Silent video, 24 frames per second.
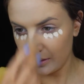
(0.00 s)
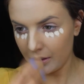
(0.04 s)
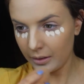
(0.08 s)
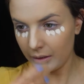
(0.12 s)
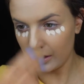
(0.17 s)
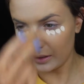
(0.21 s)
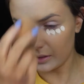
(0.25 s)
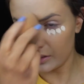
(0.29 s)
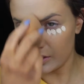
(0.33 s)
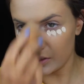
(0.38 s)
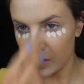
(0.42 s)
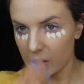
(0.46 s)

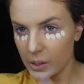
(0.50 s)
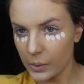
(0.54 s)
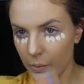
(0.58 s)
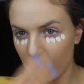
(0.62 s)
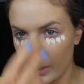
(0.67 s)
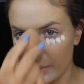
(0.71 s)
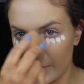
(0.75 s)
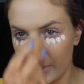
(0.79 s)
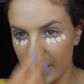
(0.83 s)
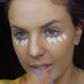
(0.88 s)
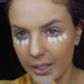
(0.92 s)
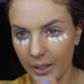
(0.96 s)
And I just
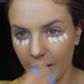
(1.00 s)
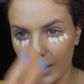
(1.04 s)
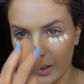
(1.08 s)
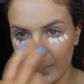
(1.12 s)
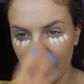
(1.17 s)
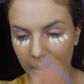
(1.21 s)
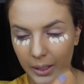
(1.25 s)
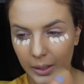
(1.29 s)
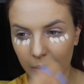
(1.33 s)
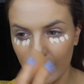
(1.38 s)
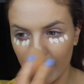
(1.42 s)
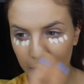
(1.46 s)
swipe it down on
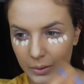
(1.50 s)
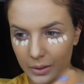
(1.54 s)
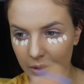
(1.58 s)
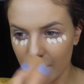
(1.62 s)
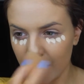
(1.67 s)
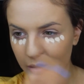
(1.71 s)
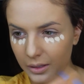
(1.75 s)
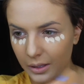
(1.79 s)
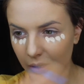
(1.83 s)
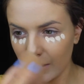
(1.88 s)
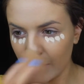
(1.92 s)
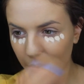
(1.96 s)
my nose
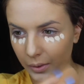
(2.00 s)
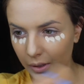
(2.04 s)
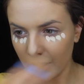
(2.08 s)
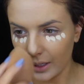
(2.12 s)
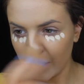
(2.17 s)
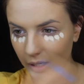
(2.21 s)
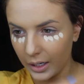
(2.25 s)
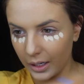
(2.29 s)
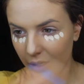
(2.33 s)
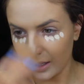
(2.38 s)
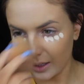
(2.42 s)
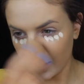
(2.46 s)
because I don't want to
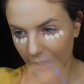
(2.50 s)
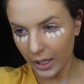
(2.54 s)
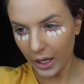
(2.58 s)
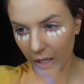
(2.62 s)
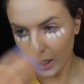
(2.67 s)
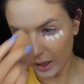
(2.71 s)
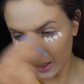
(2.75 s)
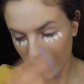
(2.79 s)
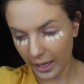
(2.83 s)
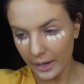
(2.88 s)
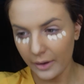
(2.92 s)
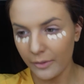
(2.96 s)
get it like a
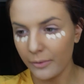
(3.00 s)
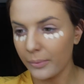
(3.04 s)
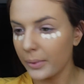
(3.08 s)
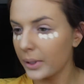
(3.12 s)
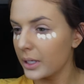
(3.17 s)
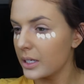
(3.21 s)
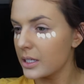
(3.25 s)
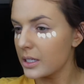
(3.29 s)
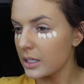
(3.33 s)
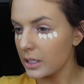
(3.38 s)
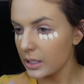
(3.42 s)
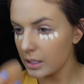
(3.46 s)
lot of
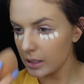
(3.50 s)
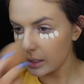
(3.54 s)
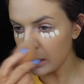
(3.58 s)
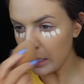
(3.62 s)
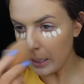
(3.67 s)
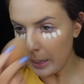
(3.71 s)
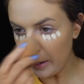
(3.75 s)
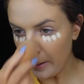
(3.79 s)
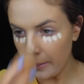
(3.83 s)
places.